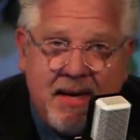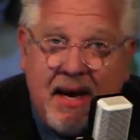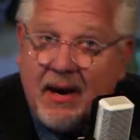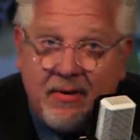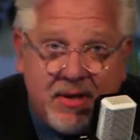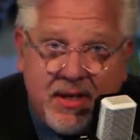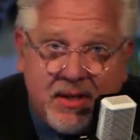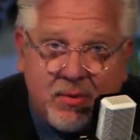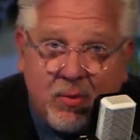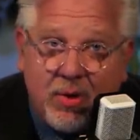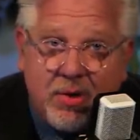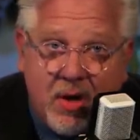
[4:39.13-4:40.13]
Heretics
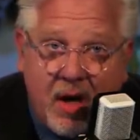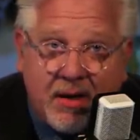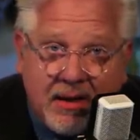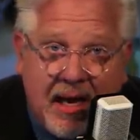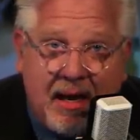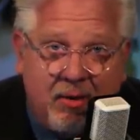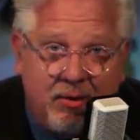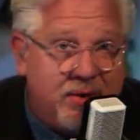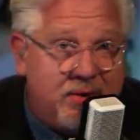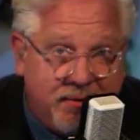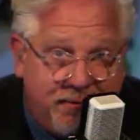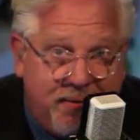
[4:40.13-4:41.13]
were not
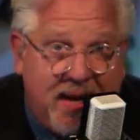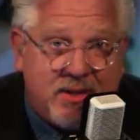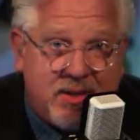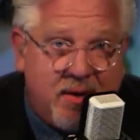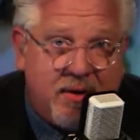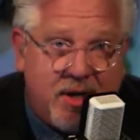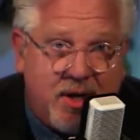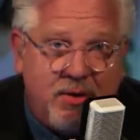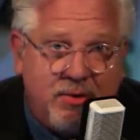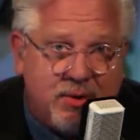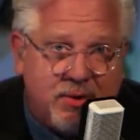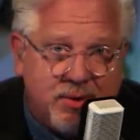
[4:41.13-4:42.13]
allowed to face their
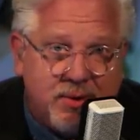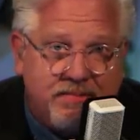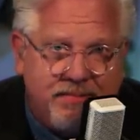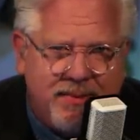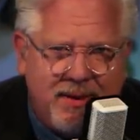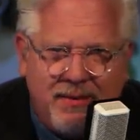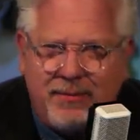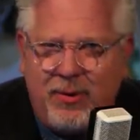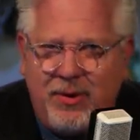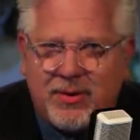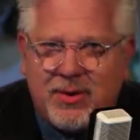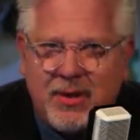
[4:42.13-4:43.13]
accusers. Of
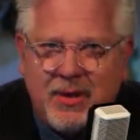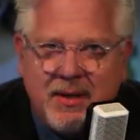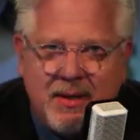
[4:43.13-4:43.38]
course.